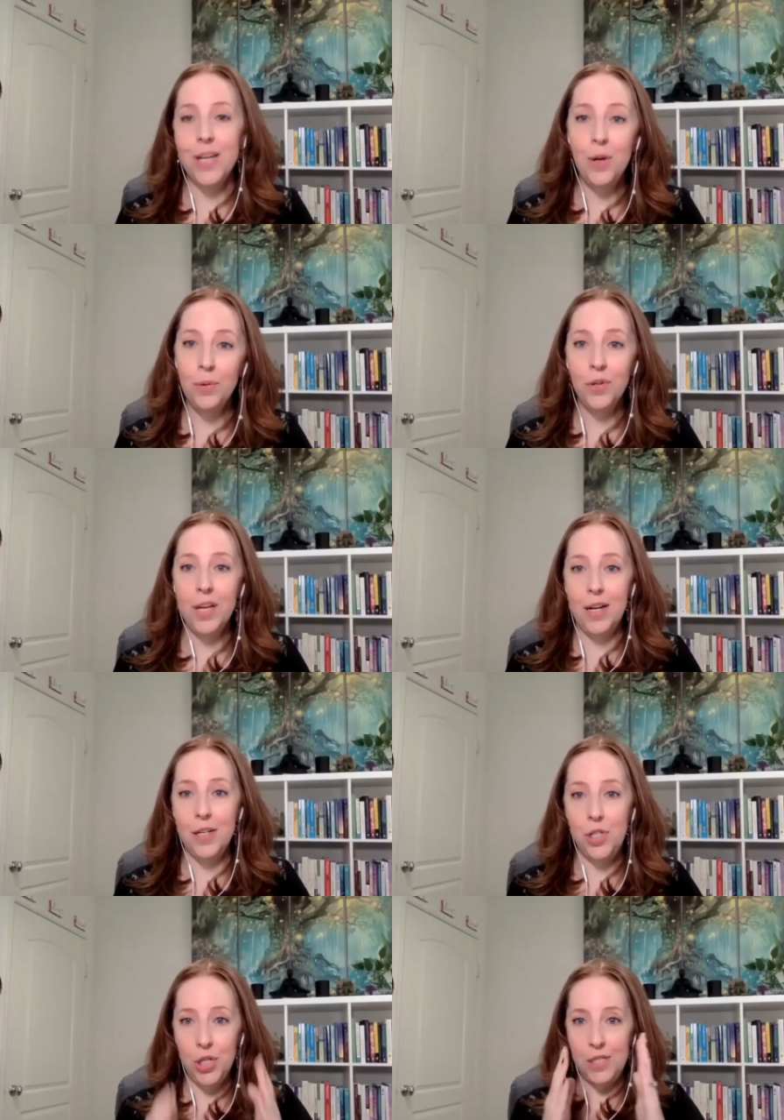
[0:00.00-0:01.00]
I don't look at it
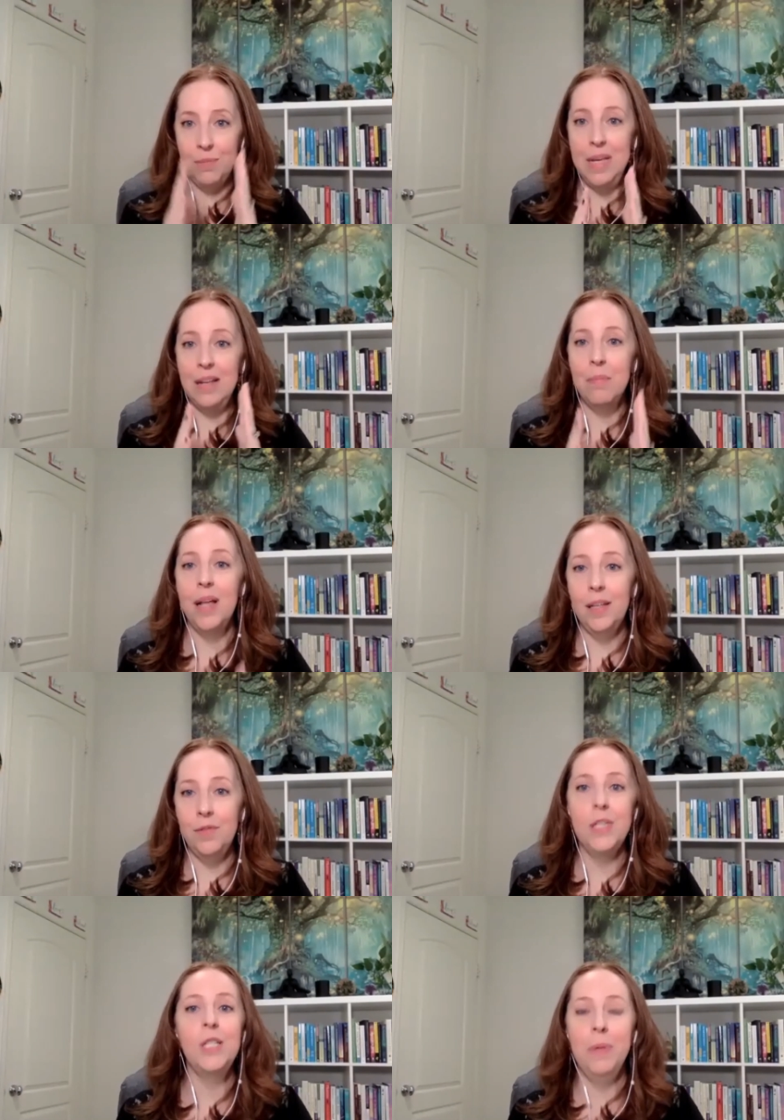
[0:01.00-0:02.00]
as just me and my
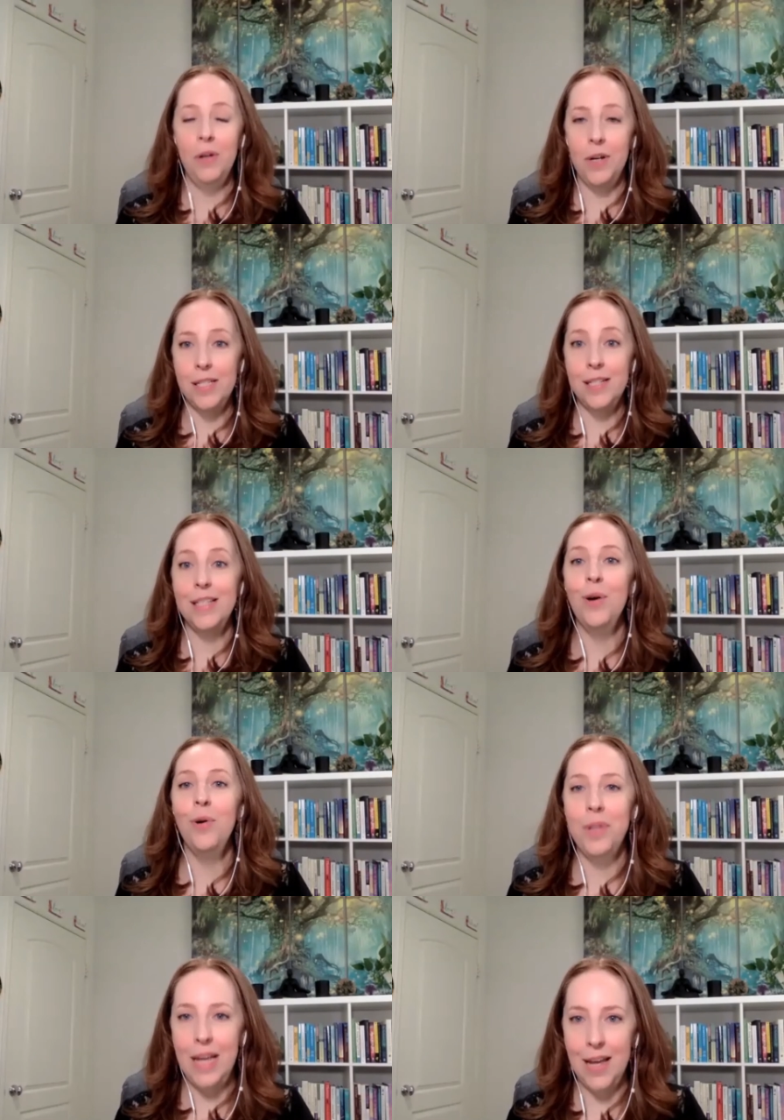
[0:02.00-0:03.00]
lived experience as the
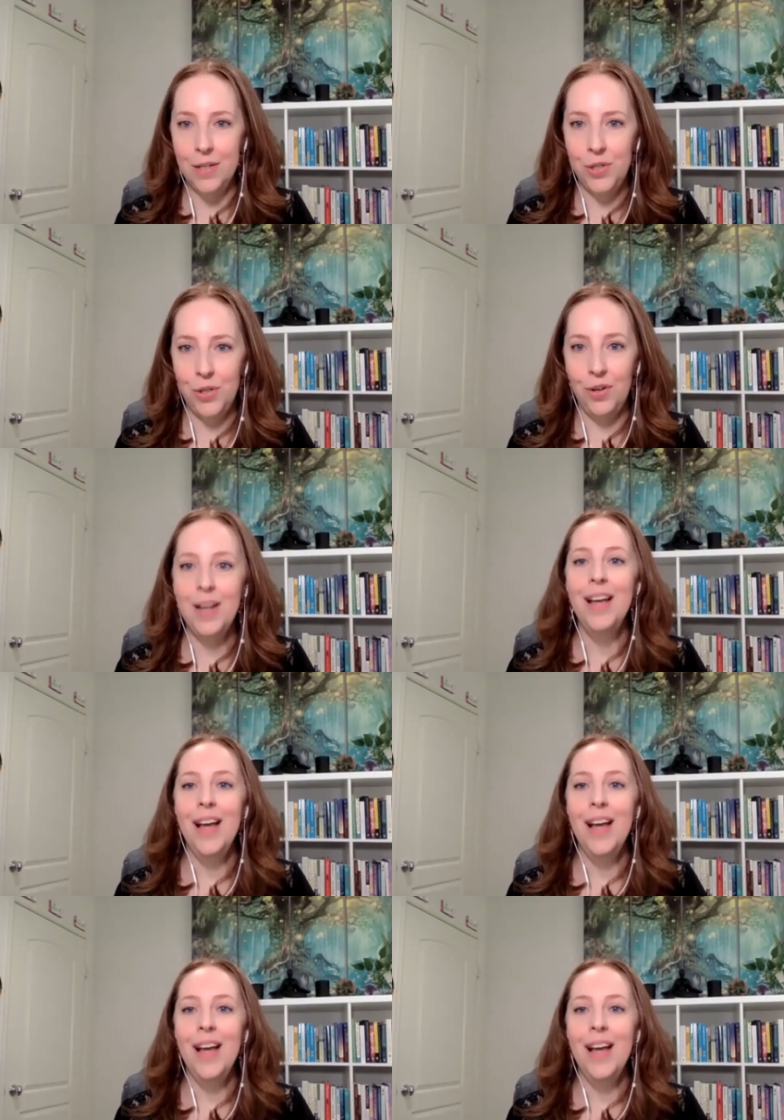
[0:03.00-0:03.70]
only answer.